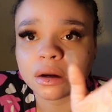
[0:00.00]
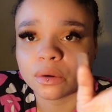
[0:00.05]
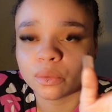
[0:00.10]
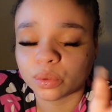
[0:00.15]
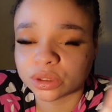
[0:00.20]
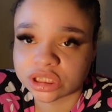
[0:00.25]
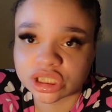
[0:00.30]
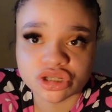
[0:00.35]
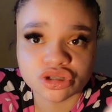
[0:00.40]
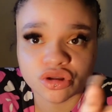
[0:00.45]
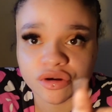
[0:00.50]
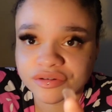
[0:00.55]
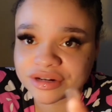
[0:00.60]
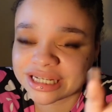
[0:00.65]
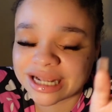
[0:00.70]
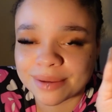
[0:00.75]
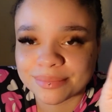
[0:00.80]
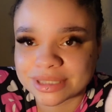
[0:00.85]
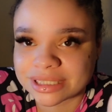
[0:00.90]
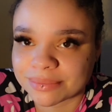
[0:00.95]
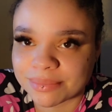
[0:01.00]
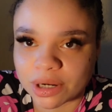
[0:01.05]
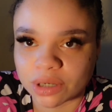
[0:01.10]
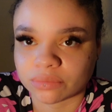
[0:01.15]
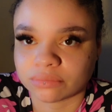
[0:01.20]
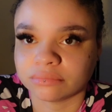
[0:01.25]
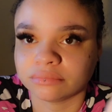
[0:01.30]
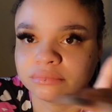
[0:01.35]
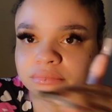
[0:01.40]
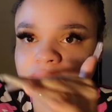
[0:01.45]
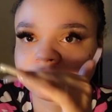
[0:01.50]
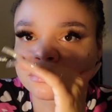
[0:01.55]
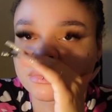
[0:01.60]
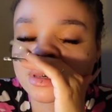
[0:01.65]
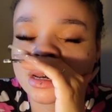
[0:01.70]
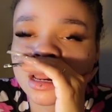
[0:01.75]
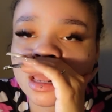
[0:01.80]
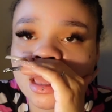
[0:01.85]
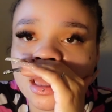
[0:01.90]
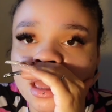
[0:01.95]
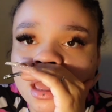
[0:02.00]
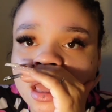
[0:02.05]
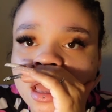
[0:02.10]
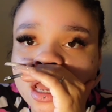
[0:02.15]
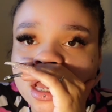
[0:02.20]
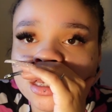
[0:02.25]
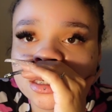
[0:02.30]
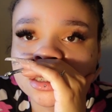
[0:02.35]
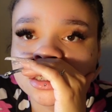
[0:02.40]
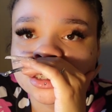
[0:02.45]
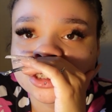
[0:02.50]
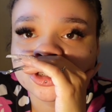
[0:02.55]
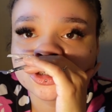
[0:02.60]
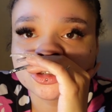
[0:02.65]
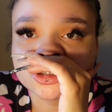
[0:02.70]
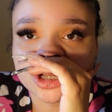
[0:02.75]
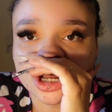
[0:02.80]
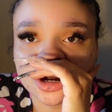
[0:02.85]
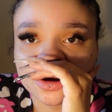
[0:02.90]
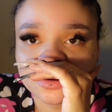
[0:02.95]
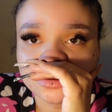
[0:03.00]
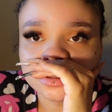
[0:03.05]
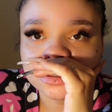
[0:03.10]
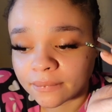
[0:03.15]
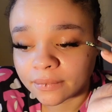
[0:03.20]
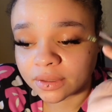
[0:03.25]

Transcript: what the story time is about. So,